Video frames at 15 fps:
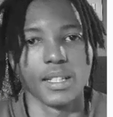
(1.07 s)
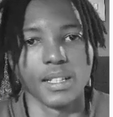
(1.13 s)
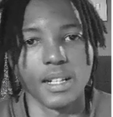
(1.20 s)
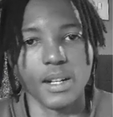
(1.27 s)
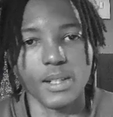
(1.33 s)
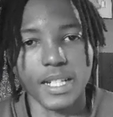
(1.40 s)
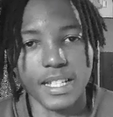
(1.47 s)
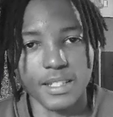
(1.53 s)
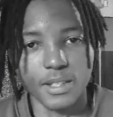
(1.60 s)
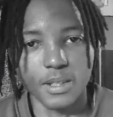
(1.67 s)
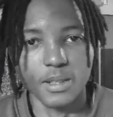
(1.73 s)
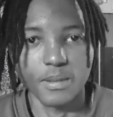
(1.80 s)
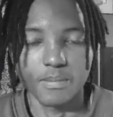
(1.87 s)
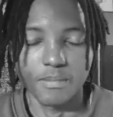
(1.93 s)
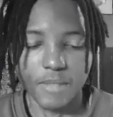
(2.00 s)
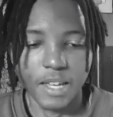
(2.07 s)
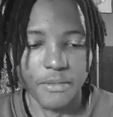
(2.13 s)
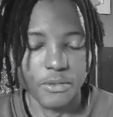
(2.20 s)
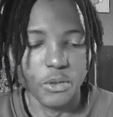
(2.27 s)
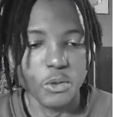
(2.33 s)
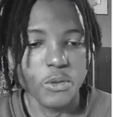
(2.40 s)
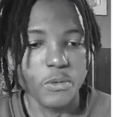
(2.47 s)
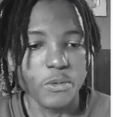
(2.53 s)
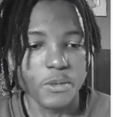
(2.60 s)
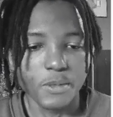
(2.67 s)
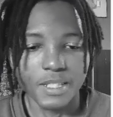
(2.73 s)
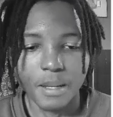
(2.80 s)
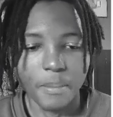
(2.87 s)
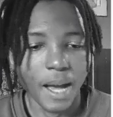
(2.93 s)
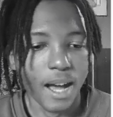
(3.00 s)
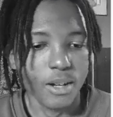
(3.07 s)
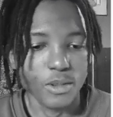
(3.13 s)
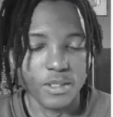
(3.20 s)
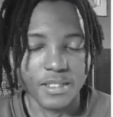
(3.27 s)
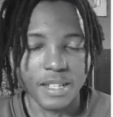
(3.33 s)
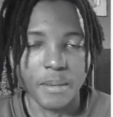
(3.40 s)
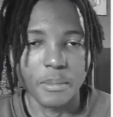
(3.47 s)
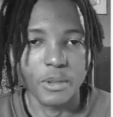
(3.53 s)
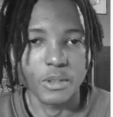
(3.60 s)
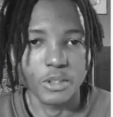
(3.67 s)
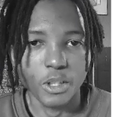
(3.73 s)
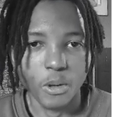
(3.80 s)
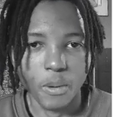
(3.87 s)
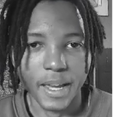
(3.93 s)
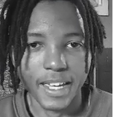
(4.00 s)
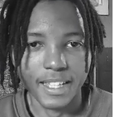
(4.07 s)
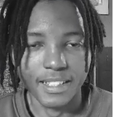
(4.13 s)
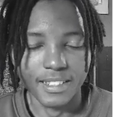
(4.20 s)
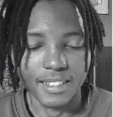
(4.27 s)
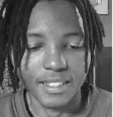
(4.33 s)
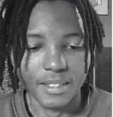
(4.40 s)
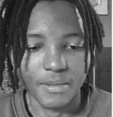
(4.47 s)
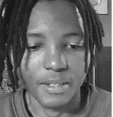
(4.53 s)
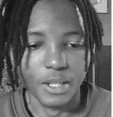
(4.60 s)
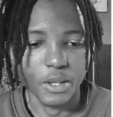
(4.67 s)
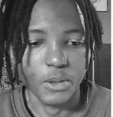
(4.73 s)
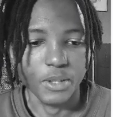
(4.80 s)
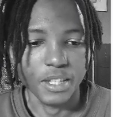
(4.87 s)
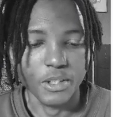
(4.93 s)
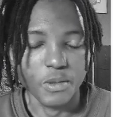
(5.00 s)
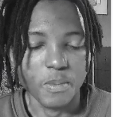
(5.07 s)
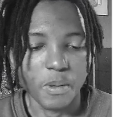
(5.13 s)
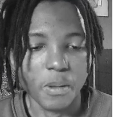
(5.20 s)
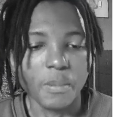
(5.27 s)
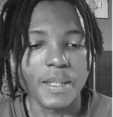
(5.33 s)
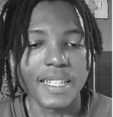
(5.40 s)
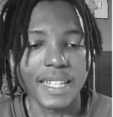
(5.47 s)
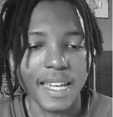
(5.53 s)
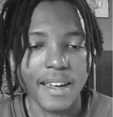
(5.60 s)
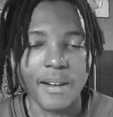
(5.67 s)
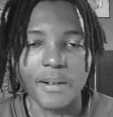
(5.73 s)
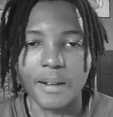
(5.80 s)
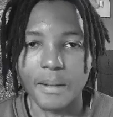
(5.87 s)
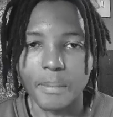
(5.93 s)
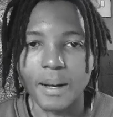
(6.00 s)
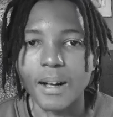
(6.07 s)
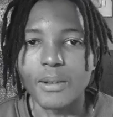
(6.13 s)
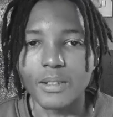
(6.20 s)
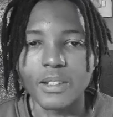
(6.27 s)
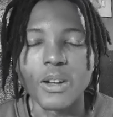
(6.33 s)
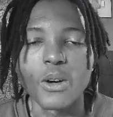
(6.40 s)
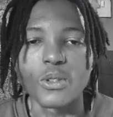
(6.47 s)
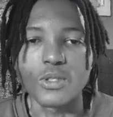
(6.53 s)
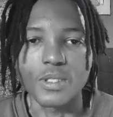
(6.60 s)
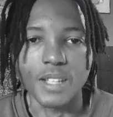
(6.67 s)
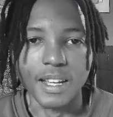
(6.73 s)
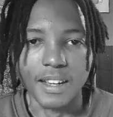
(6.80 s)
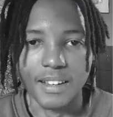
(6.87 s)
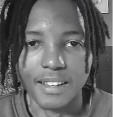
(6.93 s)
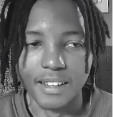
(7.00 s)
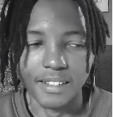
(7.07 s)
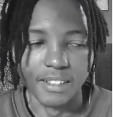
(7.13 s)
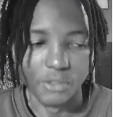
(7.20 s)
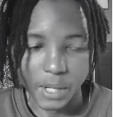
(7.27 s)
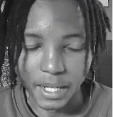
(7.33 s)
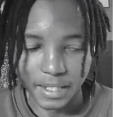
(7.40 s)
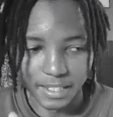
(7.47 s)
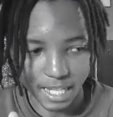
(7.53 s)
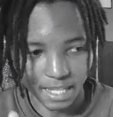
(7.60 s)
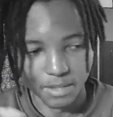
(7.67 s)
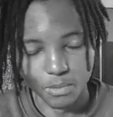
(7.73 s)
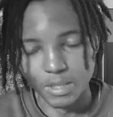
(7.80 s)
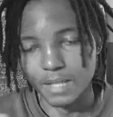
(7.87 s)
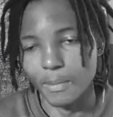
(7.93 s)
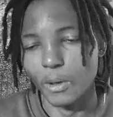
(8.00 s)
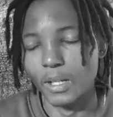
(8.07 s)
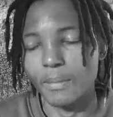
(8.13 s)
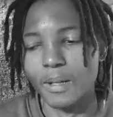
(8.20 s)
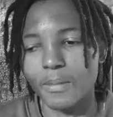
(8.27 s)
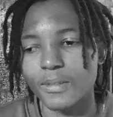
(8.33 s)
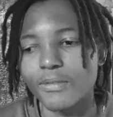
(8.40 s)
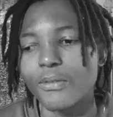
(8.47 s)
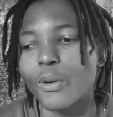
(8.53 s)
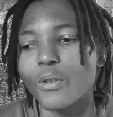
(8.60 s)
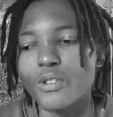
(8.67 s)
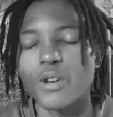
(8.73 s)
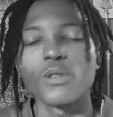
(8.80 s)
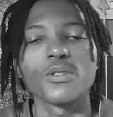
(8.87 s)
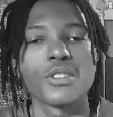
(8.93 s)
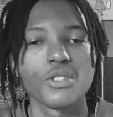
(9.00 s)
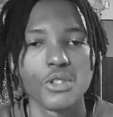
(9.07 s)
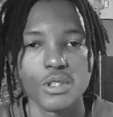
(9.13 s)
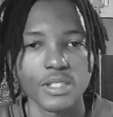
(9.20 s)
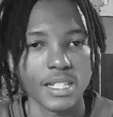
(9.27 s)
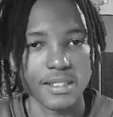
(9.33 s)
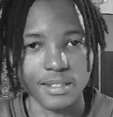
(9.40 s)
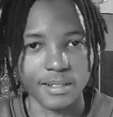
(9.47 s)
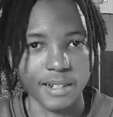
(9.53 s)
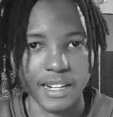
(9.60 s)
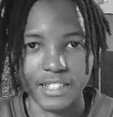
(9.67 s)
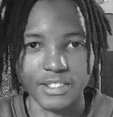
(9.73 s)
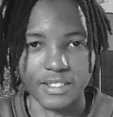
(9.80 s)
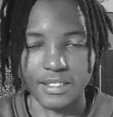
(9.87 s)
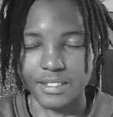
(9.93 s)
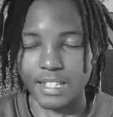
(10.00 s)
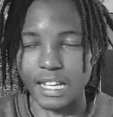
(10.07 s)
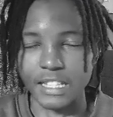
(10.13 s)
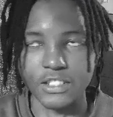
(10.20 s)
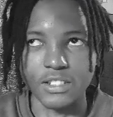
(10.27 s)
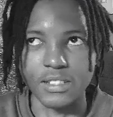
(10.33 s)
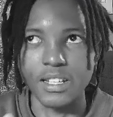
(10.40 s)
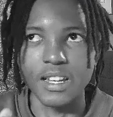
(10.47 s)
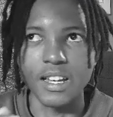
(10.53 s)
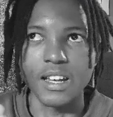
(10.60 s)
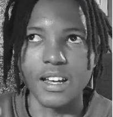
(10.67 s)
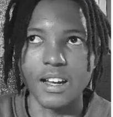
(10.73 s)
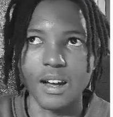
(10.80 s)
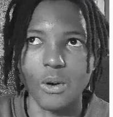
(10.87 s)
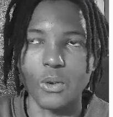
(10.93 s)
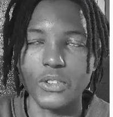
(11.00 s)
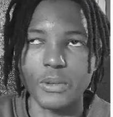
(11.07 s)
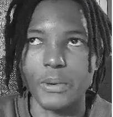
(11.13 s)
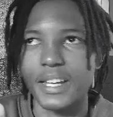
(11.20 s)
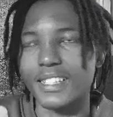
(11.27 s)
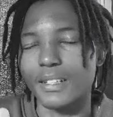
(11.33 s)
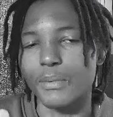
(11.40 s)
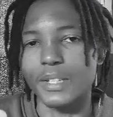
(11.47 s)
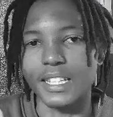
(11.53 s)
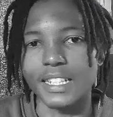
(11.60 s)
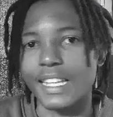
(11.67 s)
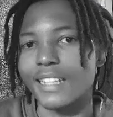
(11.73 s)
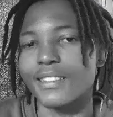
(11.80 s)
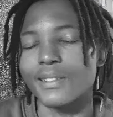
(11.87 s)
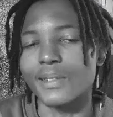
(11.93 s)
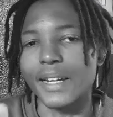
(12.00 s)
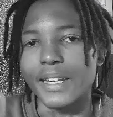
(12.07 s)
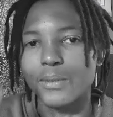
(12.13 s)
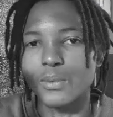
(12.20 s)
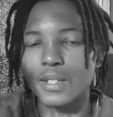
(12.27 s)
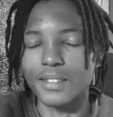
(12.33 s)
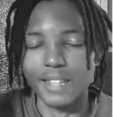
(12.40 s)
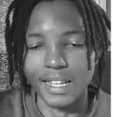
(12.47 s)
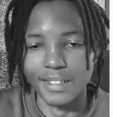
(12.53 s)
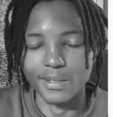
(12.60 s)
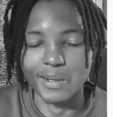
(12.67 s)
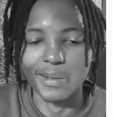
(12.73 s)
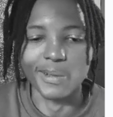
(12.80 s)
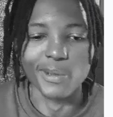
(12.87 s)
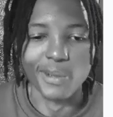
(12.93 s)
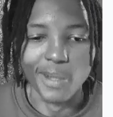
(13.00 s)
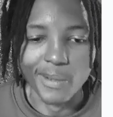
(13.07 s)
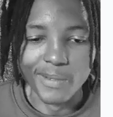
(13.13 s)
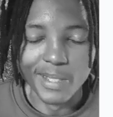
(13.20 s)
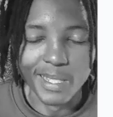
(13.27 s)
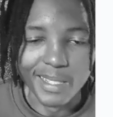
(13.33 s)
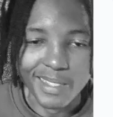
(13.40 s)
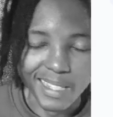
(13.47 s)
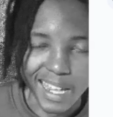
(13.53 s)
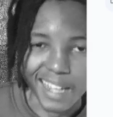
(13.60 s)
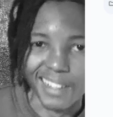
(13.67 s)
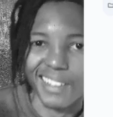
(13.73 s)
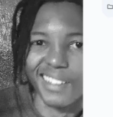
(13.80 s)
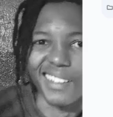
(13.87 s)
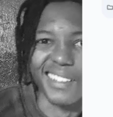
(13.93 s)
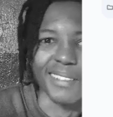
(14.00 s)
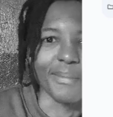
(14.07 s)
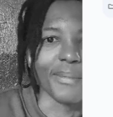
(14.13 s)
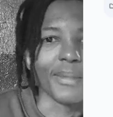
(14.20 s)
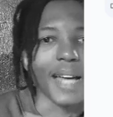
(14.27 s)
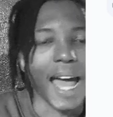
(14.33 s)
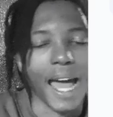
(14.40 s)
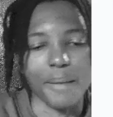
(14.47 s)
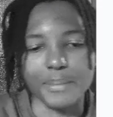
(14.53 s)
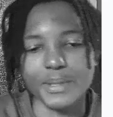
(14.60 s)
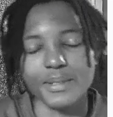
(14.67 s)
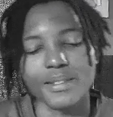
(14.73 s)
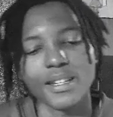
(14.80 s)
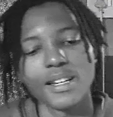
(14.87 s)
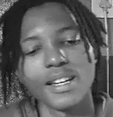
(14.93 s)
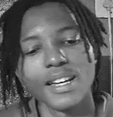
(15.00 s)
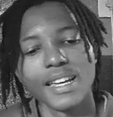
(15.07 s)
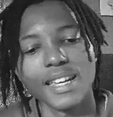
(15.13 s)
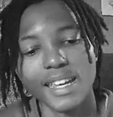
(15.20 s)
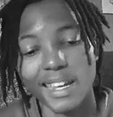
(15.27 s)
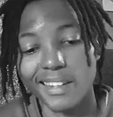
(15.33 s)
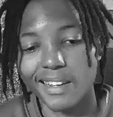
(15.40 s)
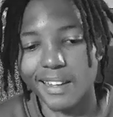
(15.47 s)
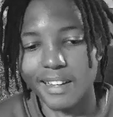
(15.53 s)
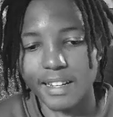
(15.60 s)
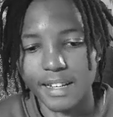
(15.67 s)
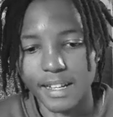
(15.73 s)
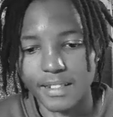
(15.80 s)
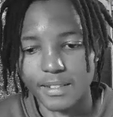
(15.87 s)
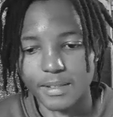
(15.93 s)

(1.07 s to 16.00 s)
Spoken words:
Okay, so if you somehow stumbled your way into this video, then you probably care about nodes in n8n, right? As we spoke about before, nodes are just integrations. They're just all the ways that we can integrate with external services and apps in n8n.